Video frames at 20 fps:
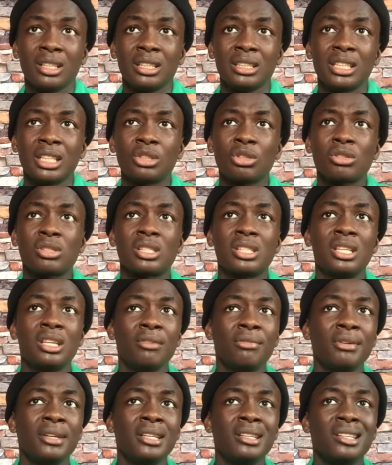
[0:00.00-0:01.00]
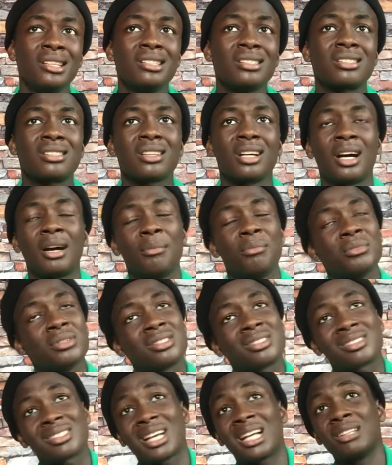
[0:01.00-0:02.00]
they're just giving this um
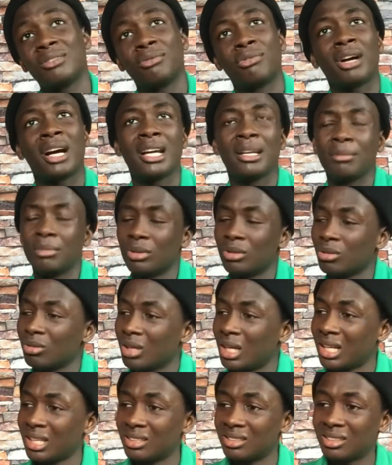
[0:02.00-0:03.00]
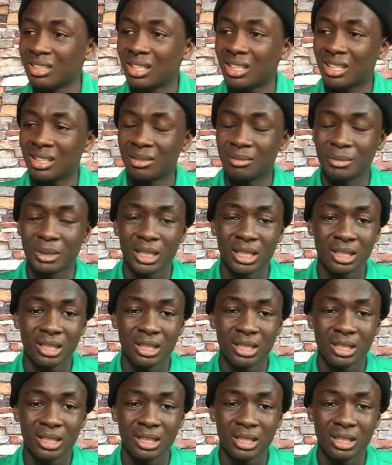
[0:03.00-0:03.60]
sad vibe, you know, and um